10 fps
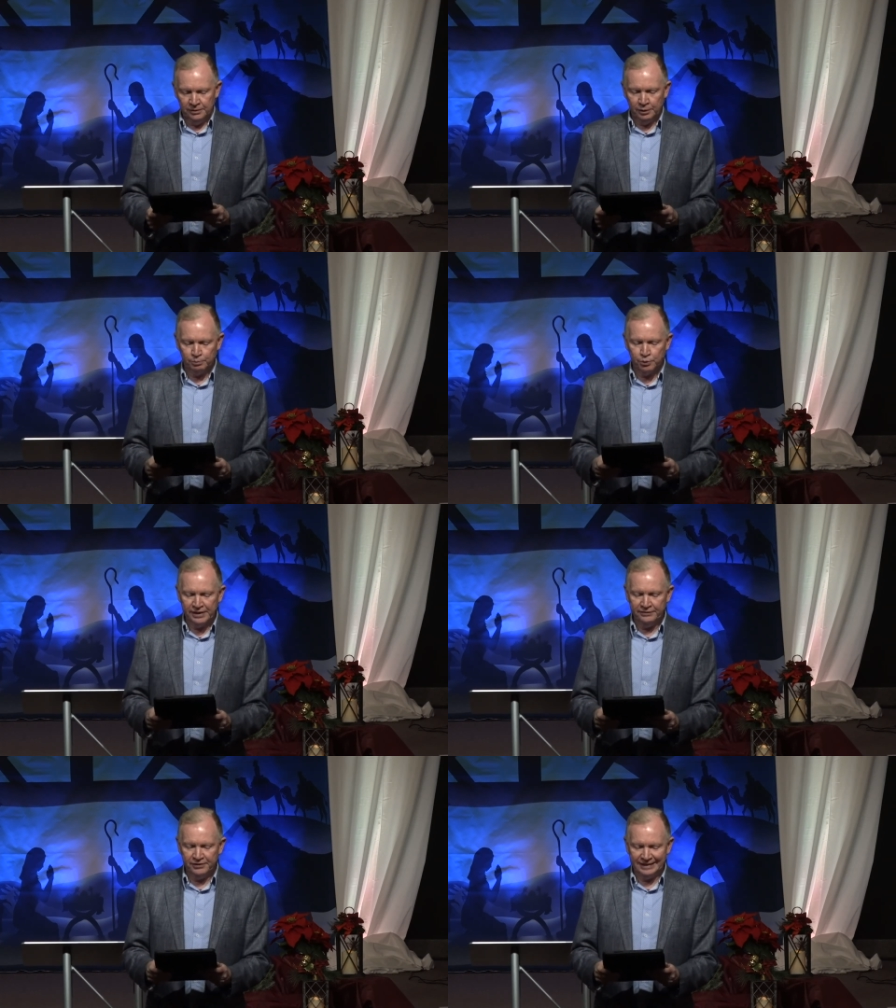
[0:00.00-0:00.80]
The
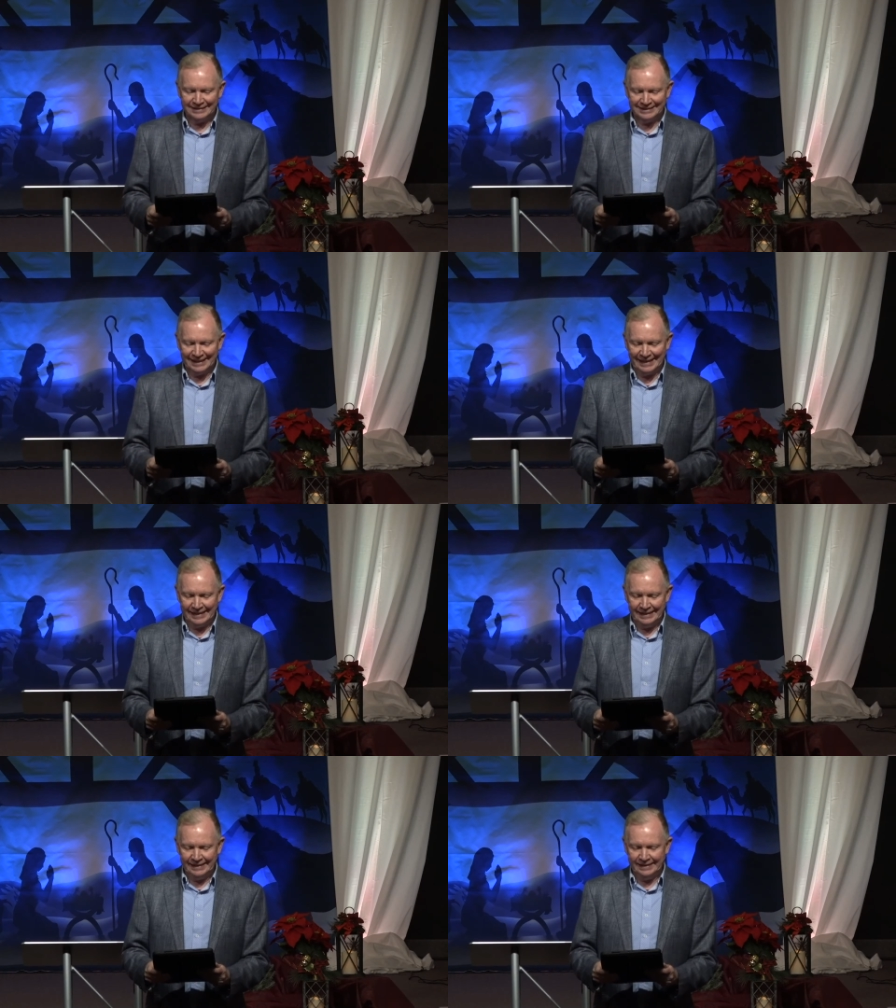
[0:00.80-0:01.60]
prefix
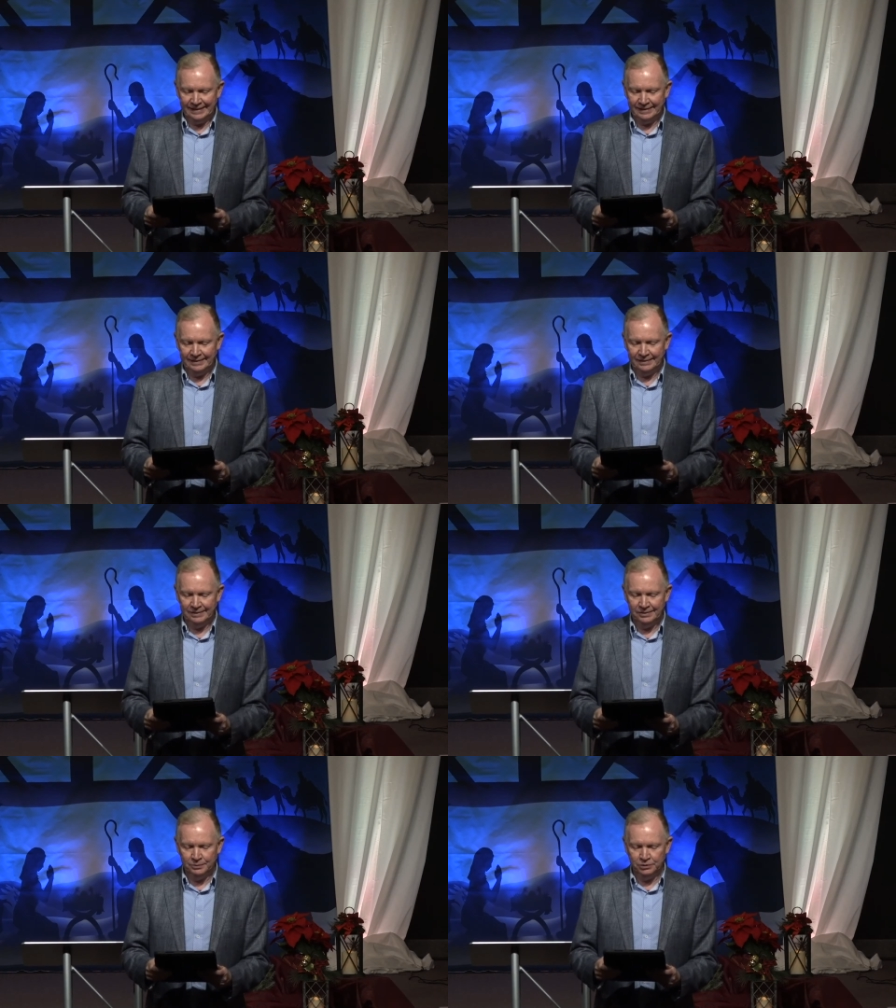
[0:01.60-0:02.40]
en
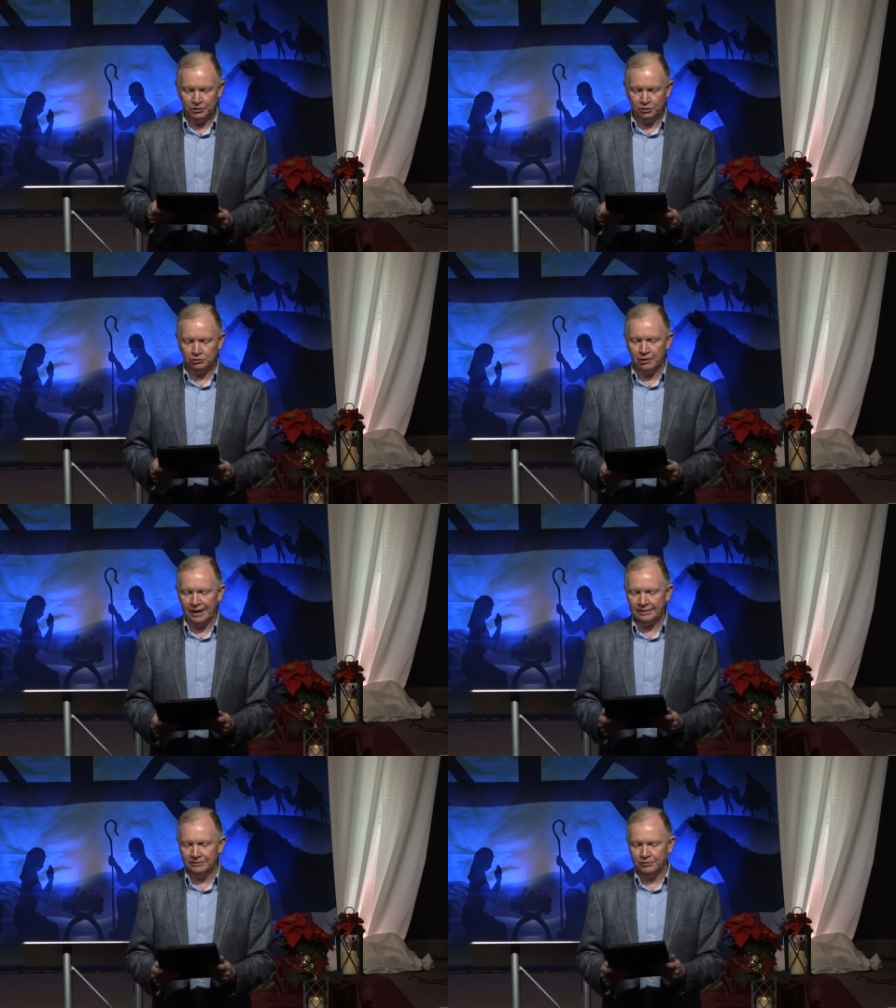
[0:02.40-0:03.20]
was
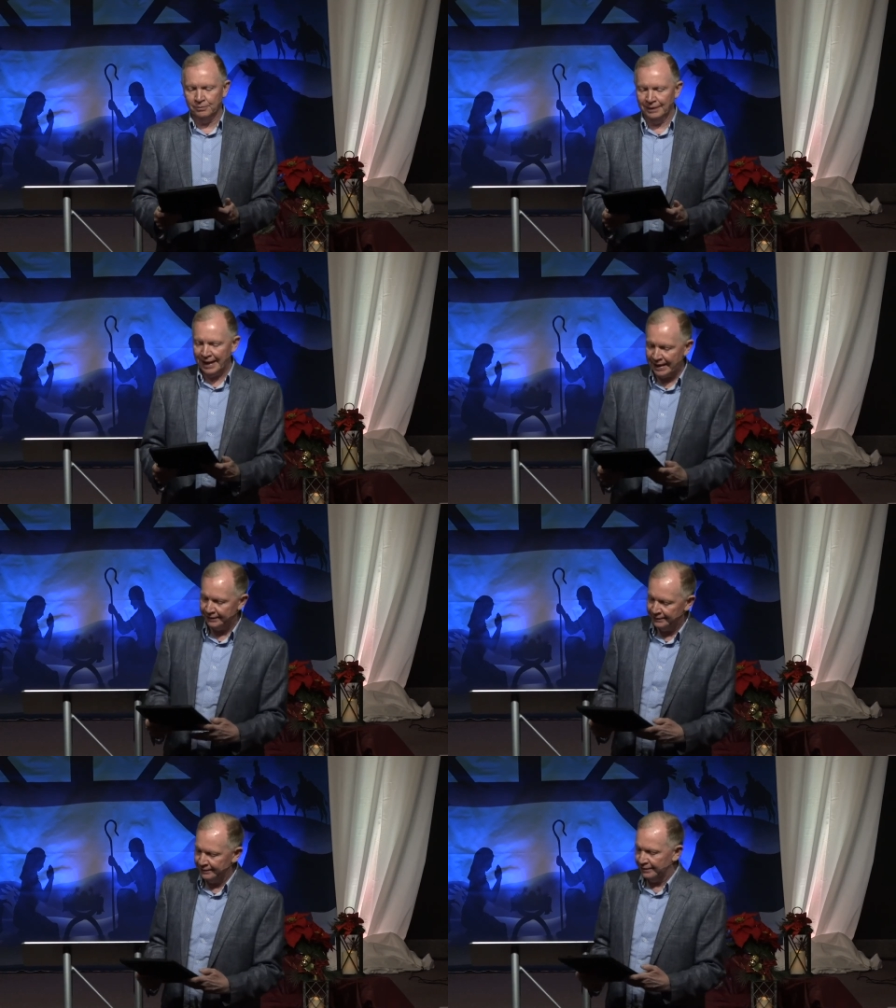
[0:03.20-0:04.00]
extracted from
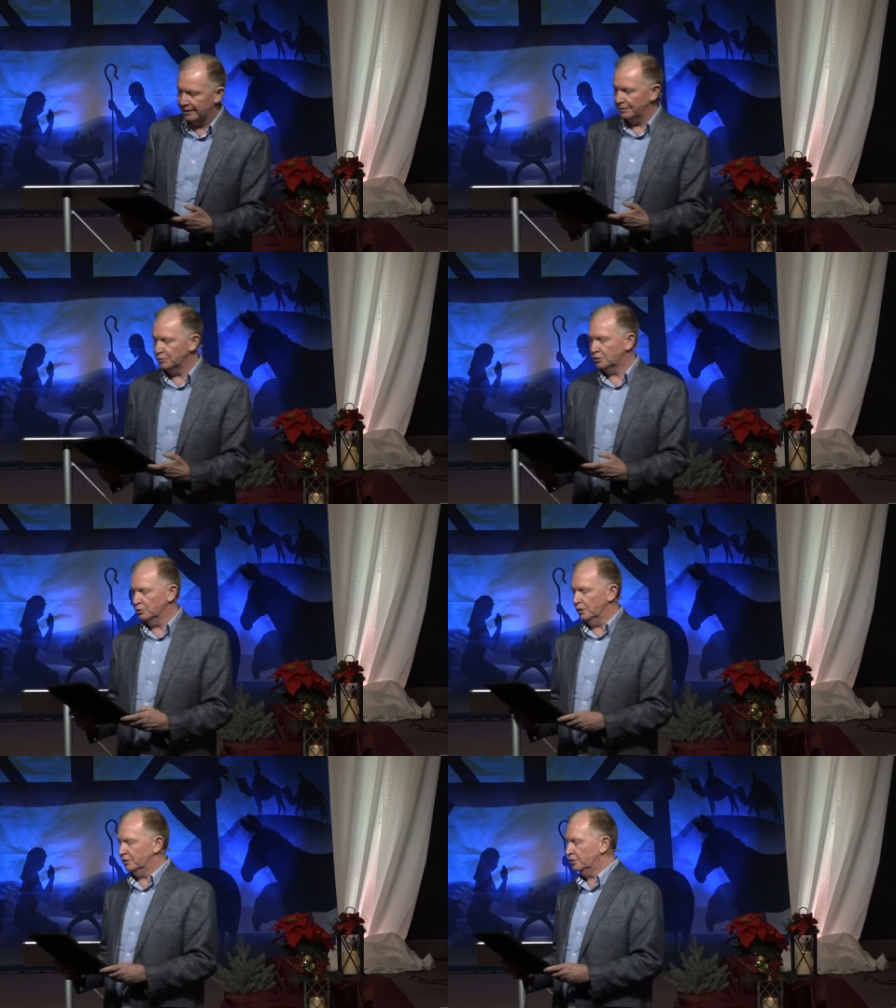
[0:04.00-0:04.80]
Latin and comes
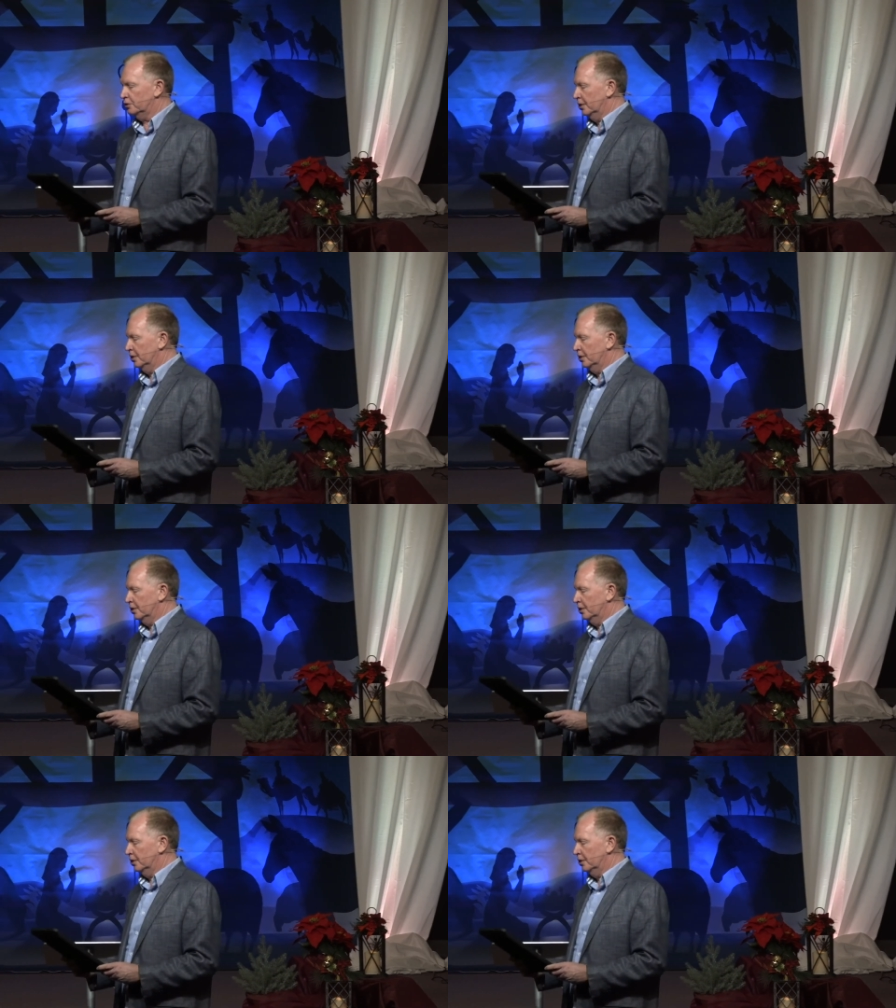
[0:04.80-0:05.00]
to us